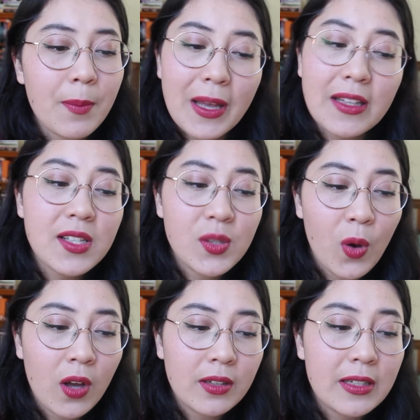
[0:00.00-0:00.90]
Bella
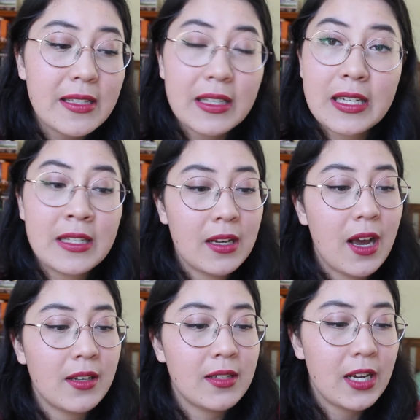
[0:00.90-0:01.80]
Swan is a
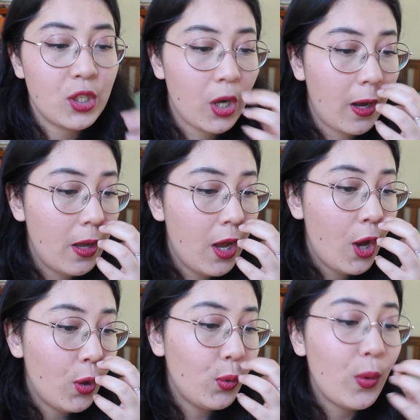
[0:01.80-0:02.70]
kindergarten teacher
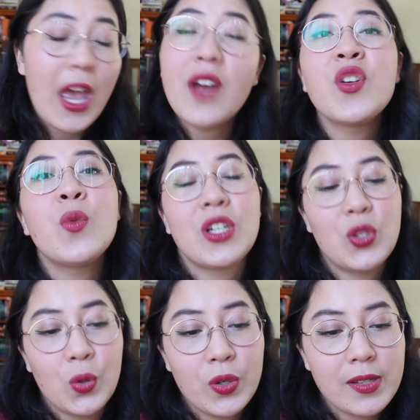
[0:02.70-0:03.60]
who everyone
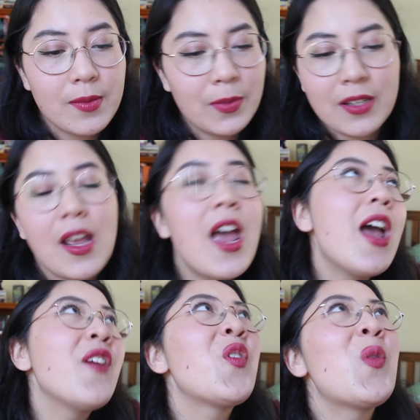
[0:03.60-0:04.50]
adores because
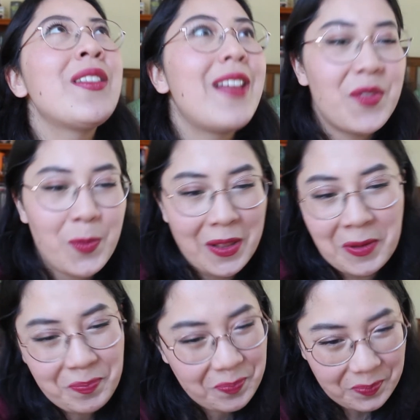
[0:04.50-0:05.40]
everyone loves Bella.